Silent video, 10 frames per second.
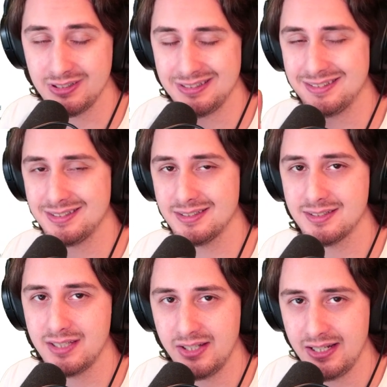
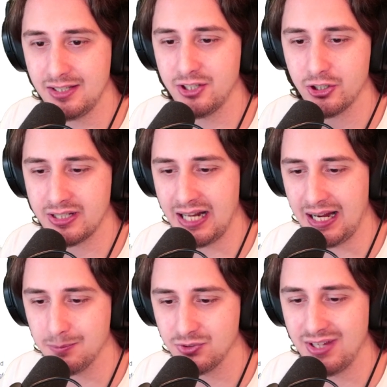existing in their
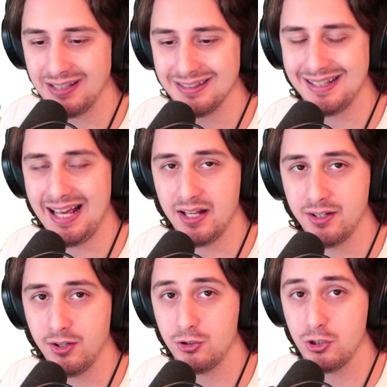games that
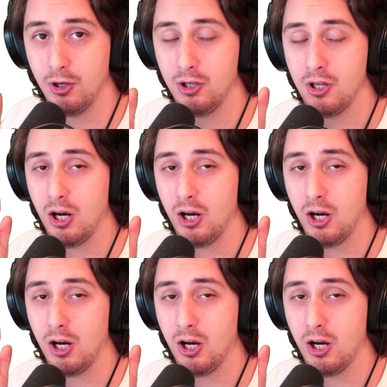led to